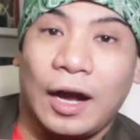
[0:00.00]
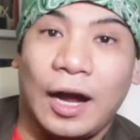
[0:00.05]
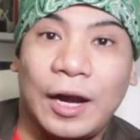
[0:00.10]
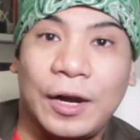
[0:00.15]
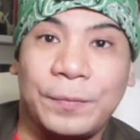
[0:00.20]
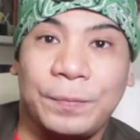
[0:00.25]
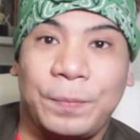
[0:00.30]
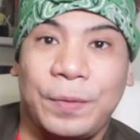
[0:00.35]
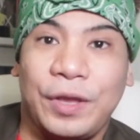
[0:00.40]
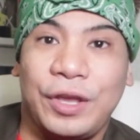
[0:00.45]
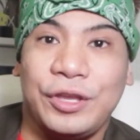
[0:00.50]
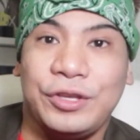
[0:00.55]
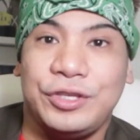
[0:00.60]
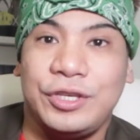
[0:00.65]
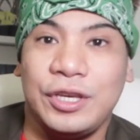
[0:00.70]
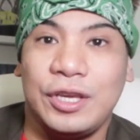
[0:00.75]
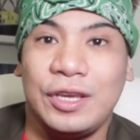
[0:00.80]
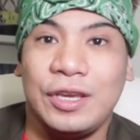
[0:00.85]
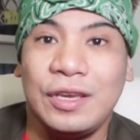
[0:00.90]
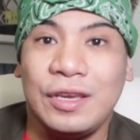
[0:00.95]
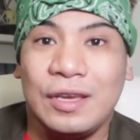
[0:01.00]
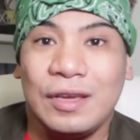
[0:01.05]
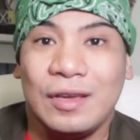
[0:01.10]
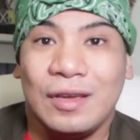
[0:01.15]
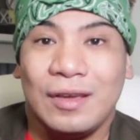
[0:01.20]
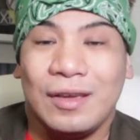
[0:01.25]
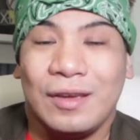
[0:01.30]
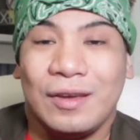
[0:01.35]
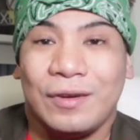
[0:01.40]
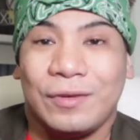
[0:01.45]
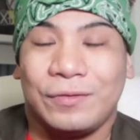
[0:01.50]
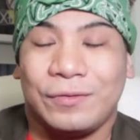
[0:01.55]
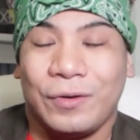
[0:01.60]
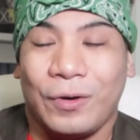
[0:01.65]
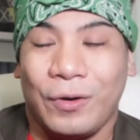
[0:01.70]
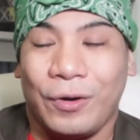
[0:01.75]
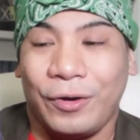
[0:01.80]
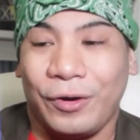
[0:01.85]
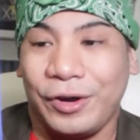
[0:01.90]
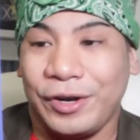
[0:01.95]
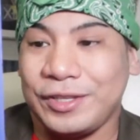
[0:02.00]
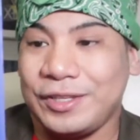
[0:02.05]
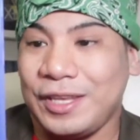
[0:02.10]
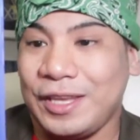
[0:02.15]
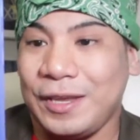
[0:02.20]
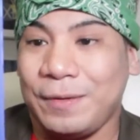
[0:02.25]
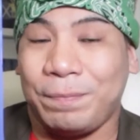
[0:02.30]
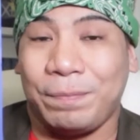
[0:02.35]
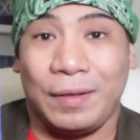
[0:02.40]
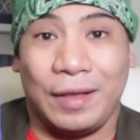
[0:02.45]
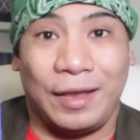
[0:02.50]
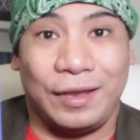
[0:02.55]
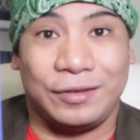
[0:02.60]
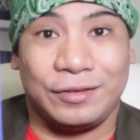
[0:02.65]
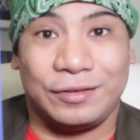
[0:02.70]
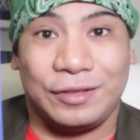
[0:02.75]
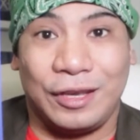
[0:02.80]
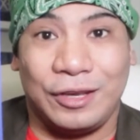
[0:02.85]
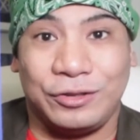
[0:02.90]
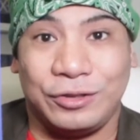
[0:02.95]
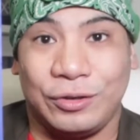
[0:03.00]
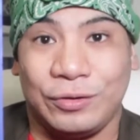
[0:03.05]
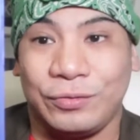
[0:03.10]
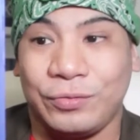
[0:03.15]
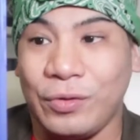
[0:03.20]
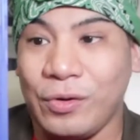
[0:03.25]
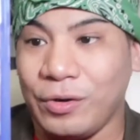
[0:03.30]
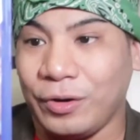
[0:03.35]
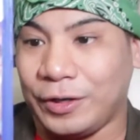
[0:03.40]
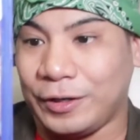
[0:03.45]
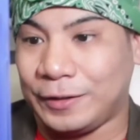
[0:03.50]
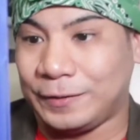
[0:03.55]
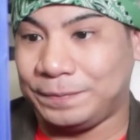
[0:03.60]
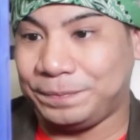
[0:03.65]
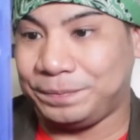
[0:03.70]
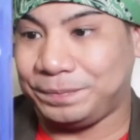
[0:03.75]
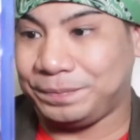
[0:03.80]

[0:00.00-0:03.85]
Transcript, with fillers: R P G for the PlayStation four.